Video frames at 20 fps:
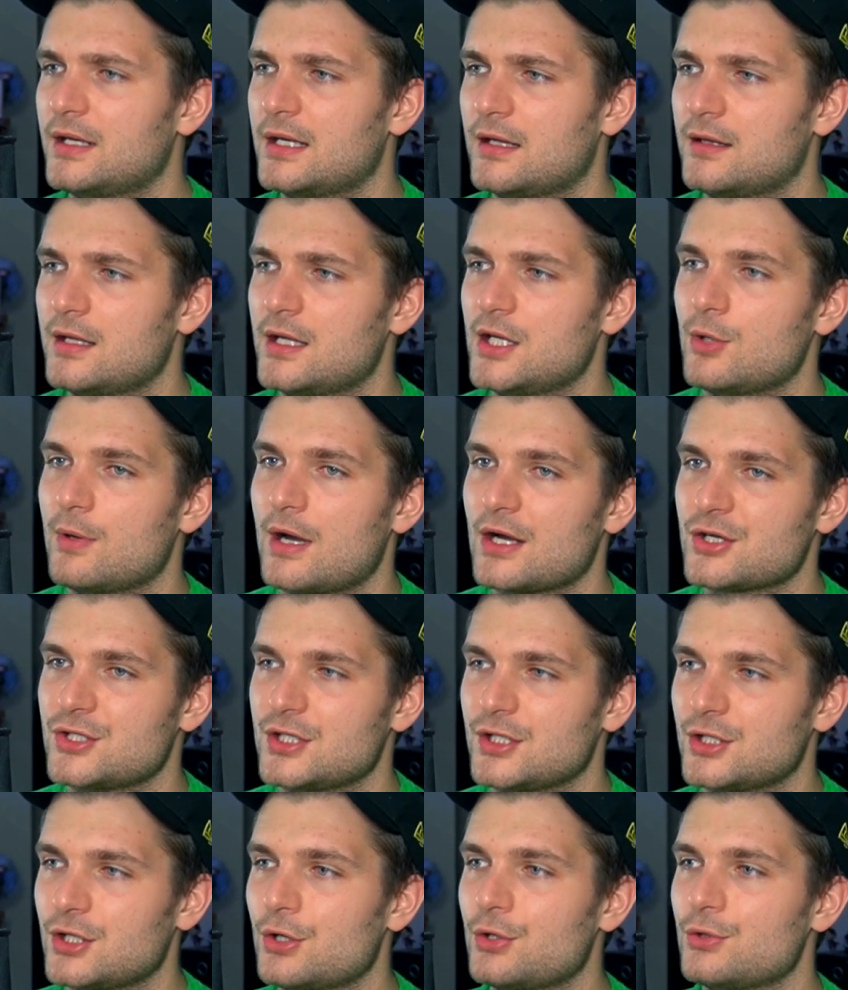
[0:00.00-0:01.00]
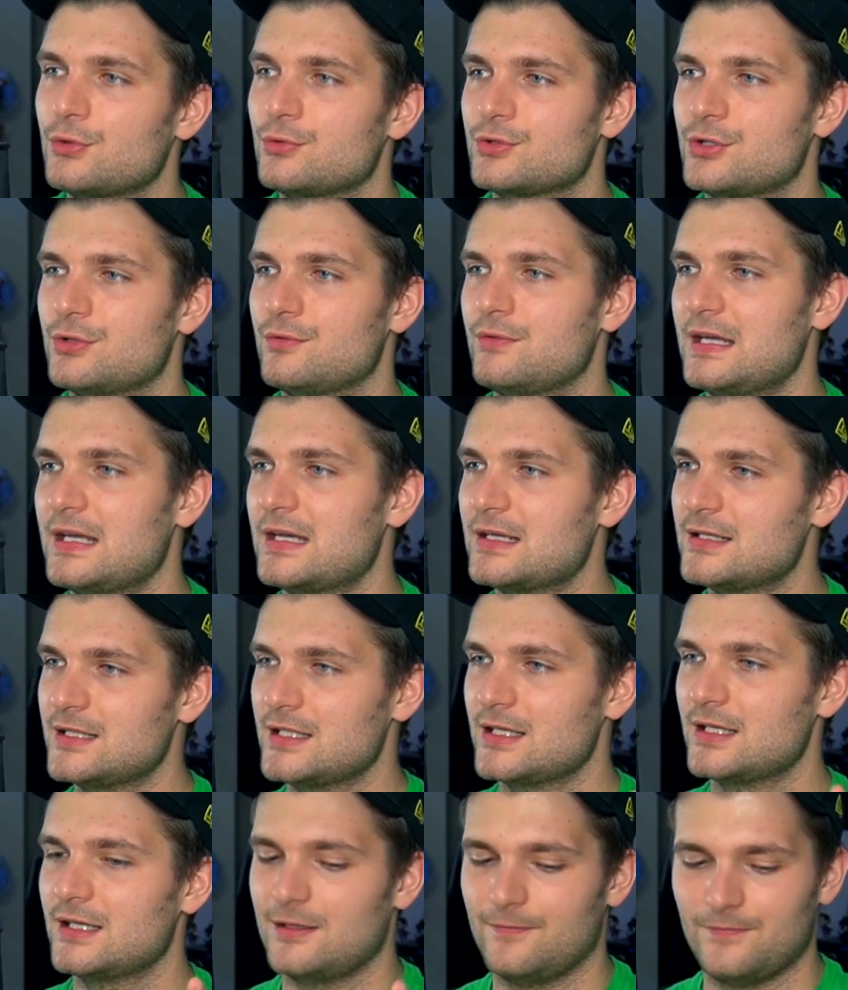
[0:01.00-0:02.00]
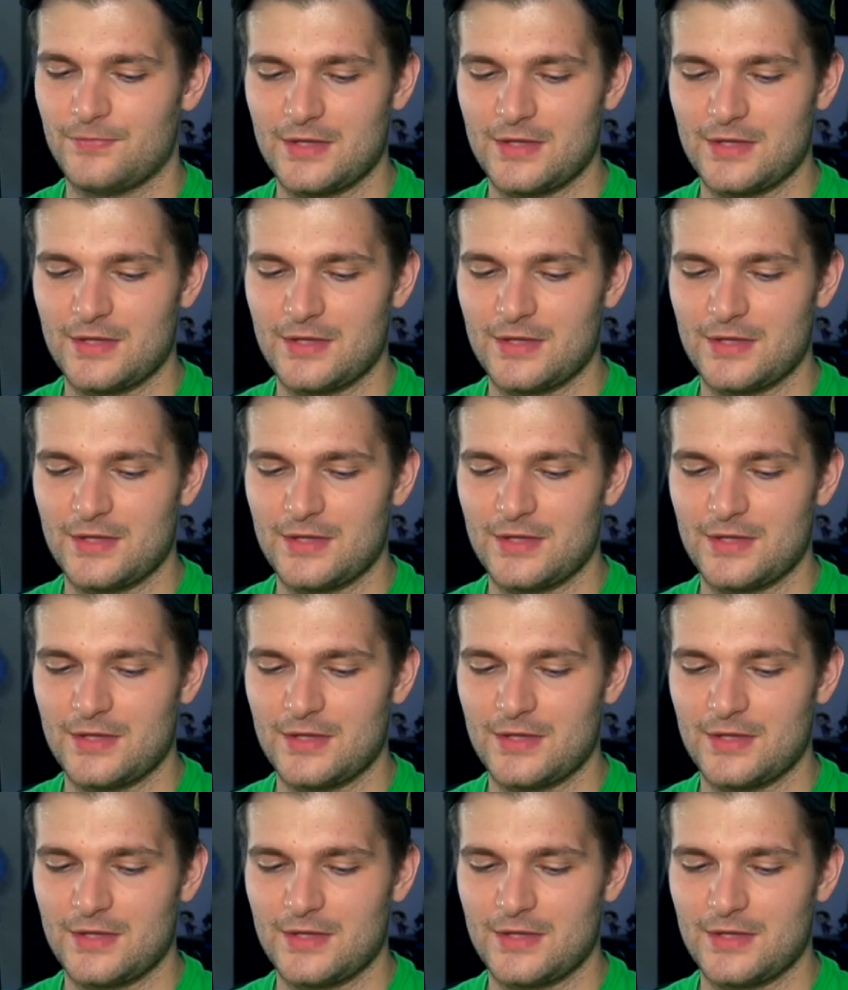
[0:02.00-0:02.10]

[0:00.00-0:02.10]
and then you actually go to the India.